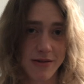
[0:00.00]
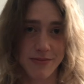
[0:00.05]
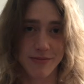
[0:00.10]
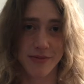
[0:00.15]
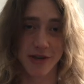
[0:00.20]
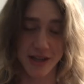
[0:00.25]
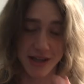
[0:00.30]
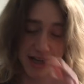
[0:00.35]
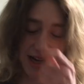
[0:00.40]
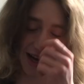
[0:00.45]

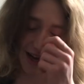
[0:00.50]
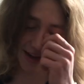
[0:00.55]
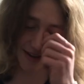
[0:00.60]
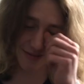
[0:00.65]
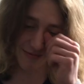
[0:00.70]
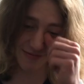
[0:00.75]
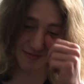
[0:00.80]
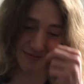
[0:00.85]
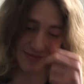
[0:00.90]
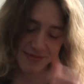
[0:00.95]
But yeah,
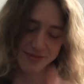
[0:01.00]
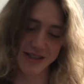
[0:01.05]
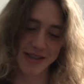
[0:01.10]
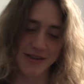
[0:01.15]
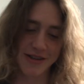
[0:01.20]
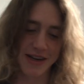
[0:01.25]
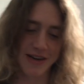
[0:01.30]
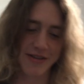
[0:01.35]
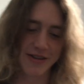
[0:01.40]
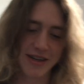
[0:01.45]

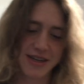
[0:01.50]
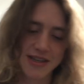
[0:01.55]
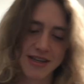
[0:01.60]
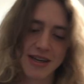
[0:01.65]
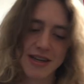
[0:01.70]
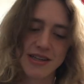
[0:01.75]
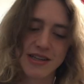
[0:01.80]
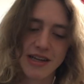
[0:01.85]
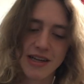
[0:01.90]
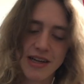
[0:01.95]
you know, like,
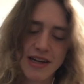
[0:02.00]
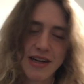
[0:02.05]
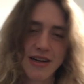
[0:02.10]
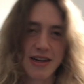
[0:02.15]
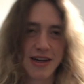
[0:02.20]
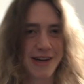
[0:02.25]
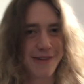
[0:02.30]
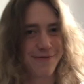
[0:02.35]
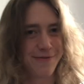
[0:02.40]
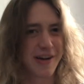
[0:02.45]

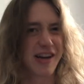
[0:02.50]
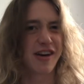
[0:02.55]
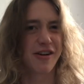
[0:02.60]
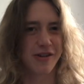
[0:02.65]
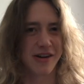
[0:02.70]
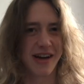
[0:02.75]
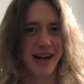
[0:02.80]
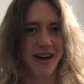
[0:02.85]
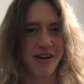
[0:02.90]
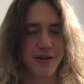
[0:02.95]
I'll figure
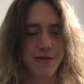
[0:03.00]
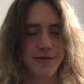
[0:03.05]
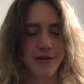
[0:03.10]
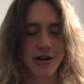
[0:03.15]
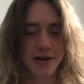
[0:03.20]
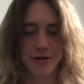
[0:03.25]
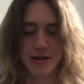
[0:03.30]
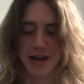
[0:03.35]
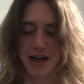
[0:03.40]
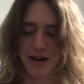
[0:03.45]
it
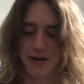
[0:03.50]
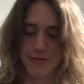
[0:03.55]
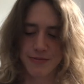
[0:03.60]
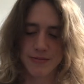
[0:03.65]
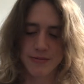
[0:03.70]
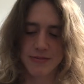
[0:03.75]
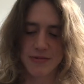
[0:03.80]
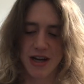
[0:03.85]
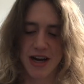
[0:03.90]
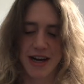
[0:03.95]
out.
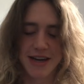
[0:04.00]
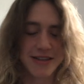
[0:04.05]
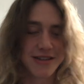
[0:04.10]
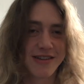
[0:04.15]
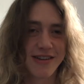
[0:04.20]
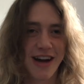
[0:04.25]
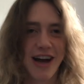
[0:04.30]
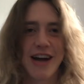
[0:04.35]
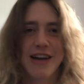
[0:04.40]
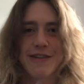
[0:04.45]

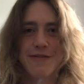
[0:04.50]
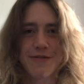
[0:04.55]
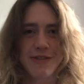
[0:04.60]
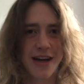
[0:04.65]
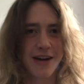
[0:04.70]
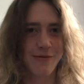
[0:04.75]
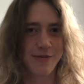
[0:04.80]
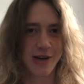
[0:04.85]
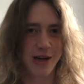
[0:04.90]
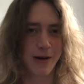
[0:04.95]
I've
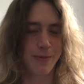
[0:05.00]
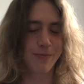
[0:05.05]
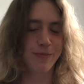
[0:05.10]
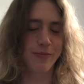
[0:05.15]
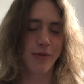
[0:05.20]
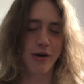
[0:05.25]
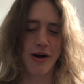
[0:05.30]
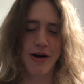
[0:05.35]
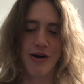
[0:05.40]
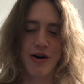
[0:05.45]
given up
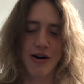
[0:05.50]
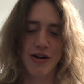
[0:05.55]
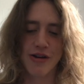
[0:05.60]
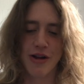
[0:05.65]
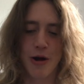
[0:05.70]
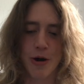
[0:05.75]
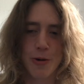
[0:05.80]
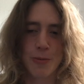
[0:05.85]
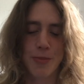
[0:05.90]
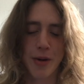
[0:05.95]
all
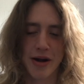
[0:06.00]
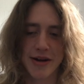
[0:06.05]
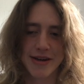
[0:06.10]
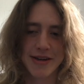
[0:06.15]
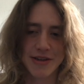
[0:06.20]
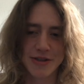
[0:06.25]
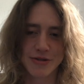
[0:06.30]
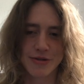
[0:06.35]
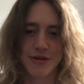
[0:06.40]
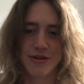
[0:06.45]
hope on
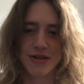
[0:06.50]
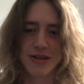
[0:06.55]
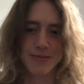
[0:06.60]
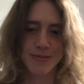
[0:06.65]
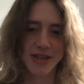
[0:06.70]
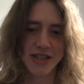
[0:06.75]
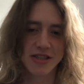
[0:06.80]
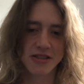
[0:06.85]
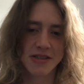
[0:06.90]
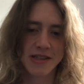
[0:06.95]
controlling
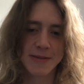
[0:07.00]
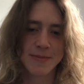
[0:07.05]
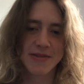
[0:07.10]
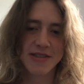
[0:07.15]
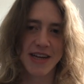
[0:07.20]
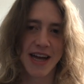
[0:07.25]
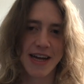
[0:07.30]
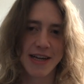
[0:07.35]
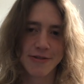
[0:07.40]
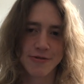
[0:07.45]
my sleep
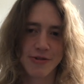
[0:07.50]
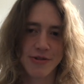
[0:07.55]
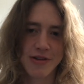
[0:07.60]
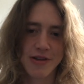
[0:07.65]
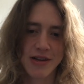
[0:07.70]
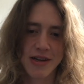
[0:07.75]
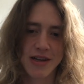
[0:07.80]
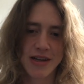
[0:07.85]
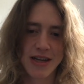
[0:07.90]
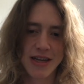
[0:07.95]
schedule.
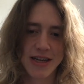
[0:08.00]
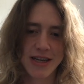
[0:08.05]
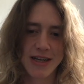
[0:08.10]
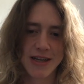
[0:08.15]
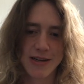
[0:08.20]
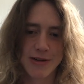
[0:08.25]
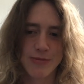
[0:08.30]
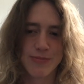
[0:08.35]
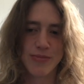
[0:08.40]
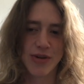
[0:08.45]

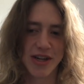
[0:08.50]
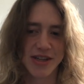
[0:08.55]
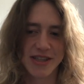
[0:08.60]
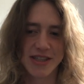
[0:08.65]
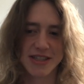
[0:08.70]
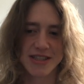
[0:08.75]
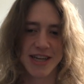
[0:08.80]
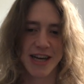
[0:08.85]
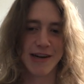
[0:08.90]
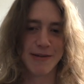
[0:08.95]
But at the
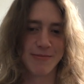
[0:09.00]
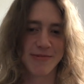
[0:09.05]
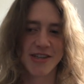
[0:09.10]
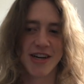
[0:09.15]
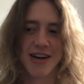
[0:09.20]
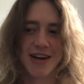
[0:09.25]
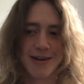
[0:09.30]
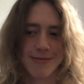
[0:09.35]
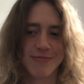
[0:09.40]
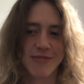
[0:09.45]
same
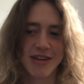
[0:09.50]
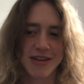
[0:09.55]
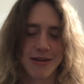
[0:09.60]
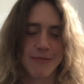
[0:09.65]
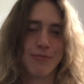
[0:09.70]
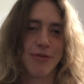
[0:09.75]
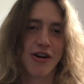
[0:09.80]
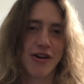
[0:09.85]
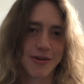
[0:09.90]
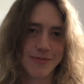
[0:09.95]
time, like, a
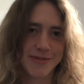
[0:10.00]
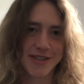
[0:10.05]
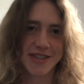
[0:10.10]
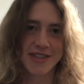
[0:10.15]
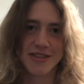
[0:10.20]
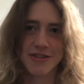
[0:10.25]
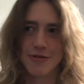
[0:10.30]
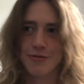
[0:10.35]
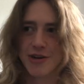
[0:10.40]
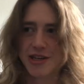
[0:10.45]
part of me
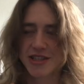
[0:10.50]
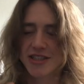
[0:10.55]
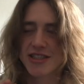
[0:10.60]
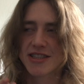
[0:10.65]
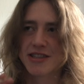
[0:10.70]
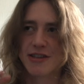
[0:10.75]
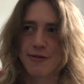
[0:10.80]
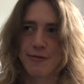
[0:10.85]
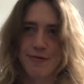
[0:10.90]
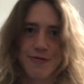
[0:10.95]
still wants
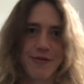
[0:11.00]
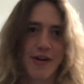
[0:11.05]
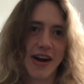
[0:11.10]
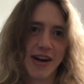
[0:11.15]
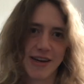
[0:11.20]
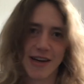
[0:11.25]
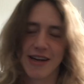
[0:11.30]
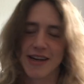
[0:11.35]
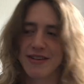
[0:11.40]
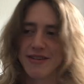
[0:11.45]
to
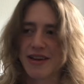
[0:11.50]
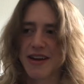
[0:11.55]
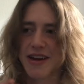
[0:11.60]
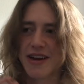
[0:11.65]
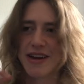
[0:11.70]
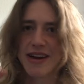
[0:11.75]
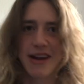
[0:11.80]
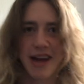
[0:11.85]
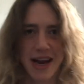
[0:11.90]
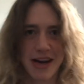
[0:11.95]
fight and,
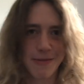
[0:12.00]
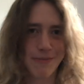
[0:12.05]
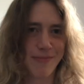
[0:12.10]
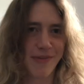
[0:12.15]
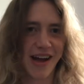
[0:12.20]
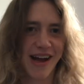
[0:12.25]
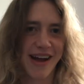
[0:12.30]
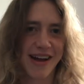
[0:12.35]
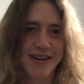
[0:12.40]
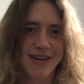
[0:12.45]
like, get it
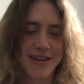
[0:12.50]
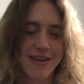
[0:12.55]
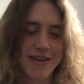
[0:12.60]
back.